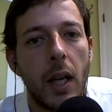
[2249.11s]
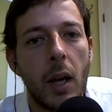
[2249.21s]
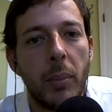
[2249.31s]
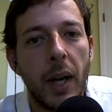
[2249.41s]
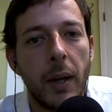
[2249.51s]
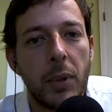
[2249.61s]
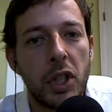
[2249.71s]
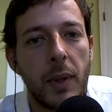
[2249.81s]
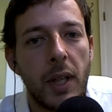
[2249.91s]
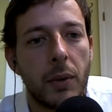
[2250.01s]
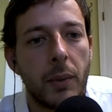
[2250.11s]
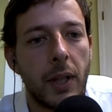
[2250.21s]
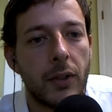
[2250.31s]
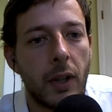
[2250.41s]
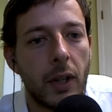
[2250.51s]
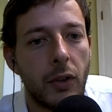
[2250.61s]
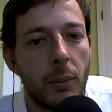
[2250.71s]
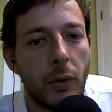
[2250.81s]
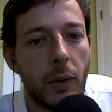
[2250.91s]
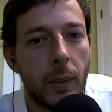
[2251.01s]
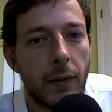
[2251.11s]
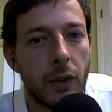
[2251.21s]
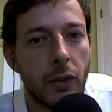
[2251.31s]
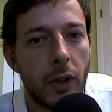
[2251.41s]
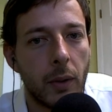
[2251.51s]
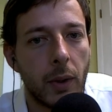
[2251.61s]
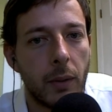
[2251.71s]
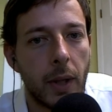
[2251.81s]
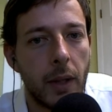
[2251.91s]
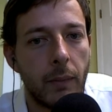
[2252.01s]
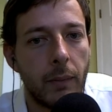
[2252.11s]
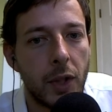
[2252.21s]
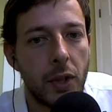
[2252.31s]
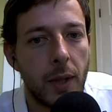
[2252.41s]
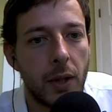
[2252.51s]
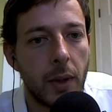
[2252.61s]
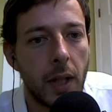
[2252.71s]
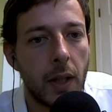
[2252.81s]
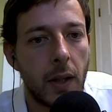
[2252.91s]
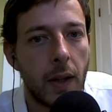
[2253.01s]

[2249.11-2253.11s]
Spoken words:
But bishop e3, sorry, is the move that we have to start with, right? Bishop e3.